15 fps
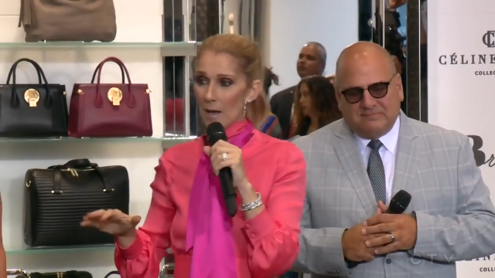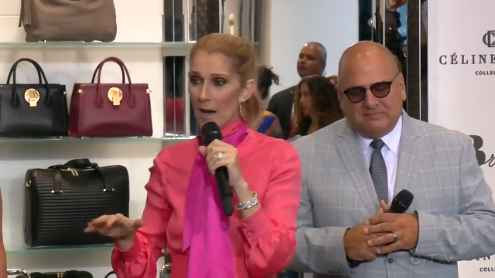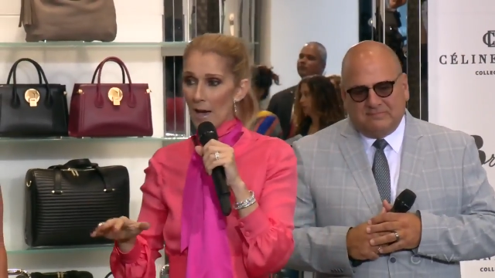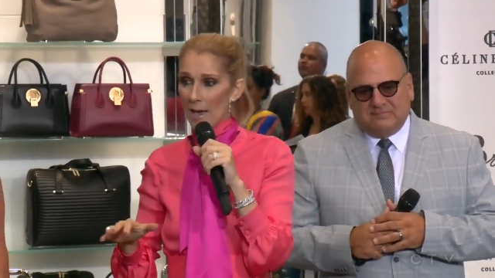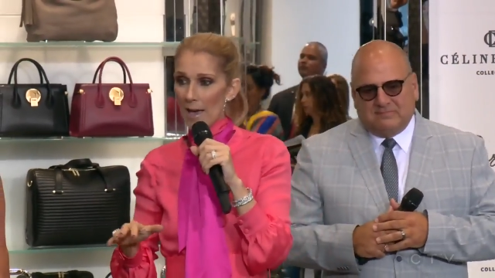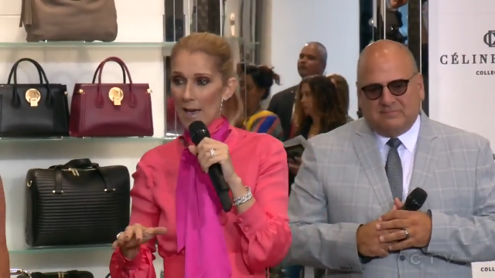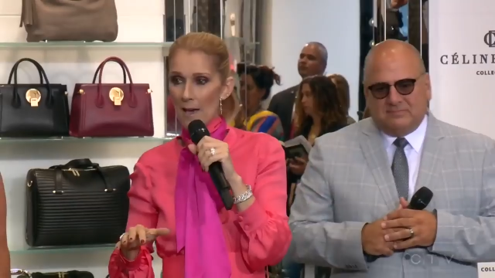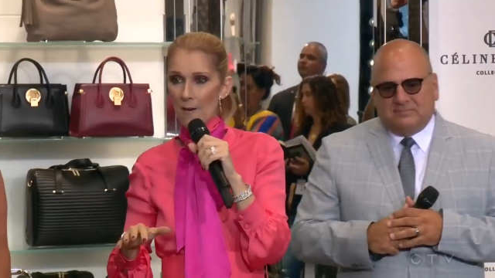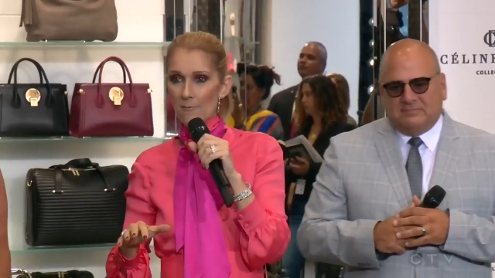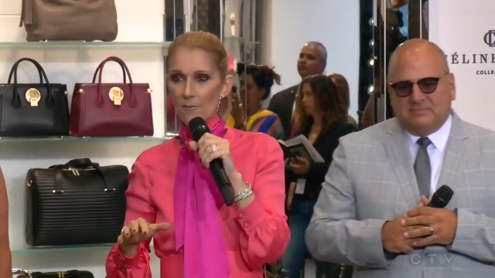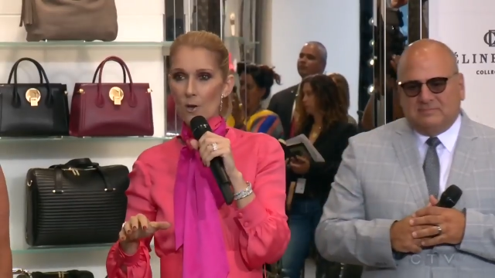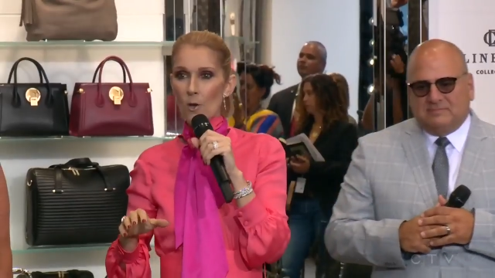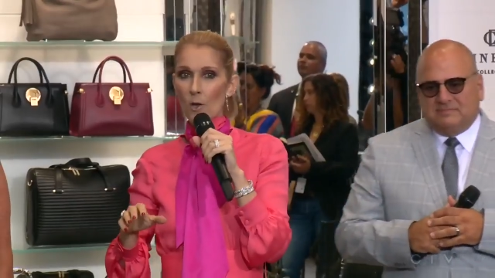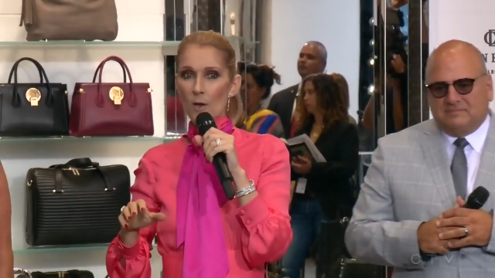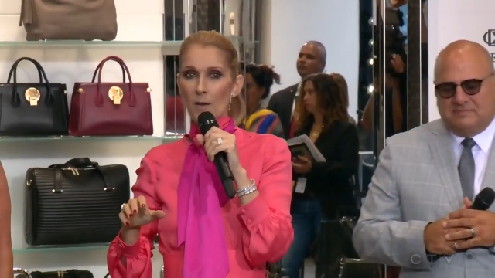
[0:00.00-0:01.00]
Speaker 1: I have
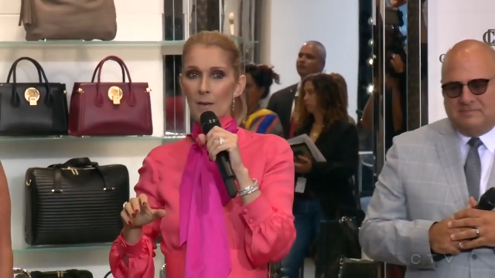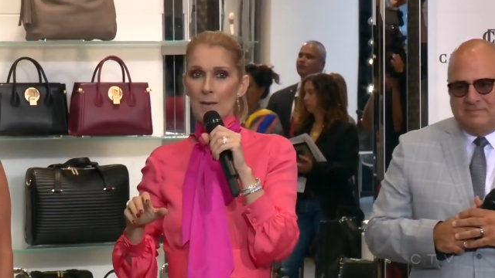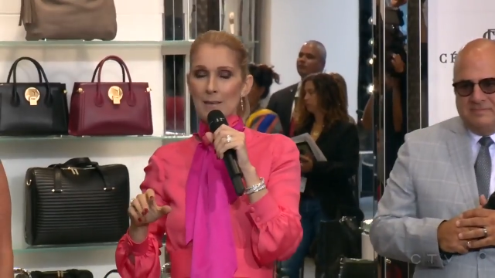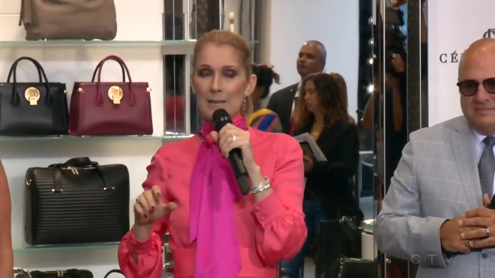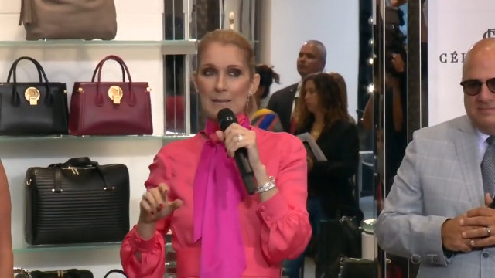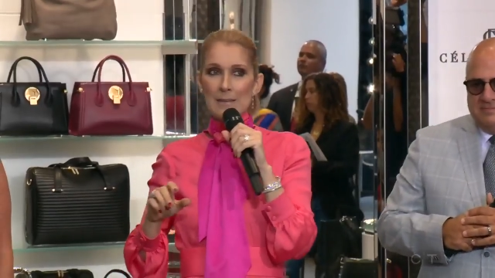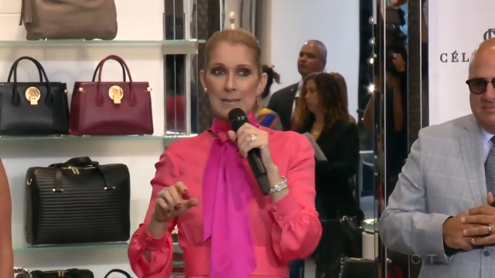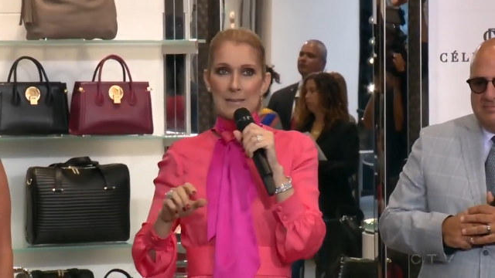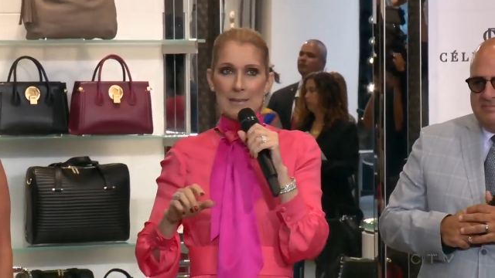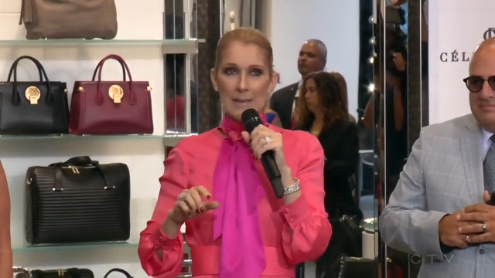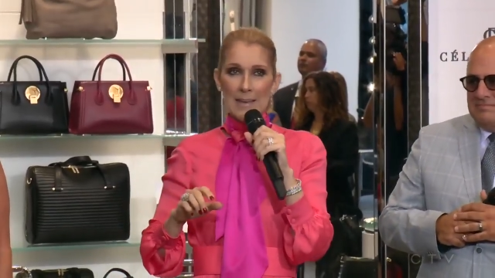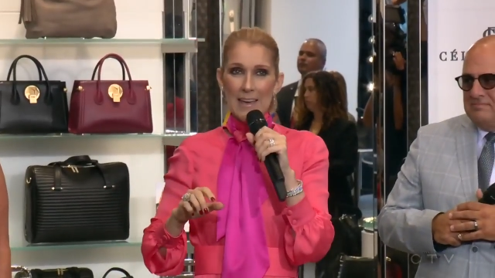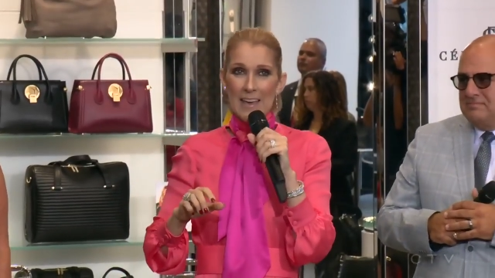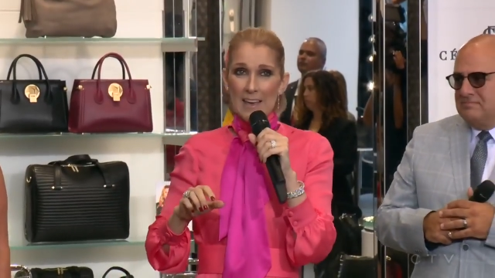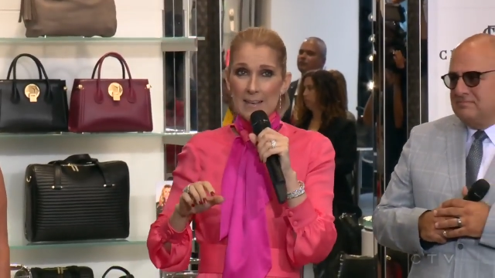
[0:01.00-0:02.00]

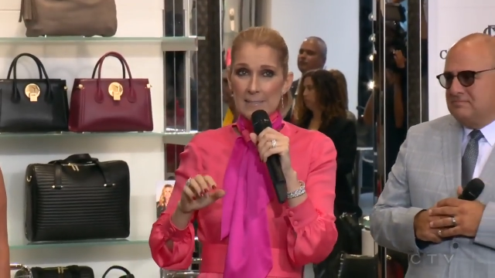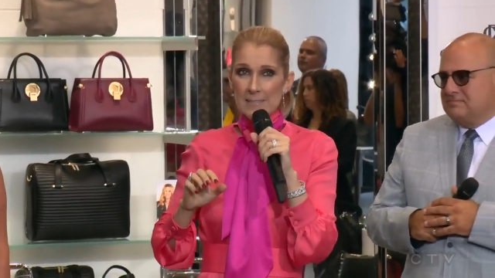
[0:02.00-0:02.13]
a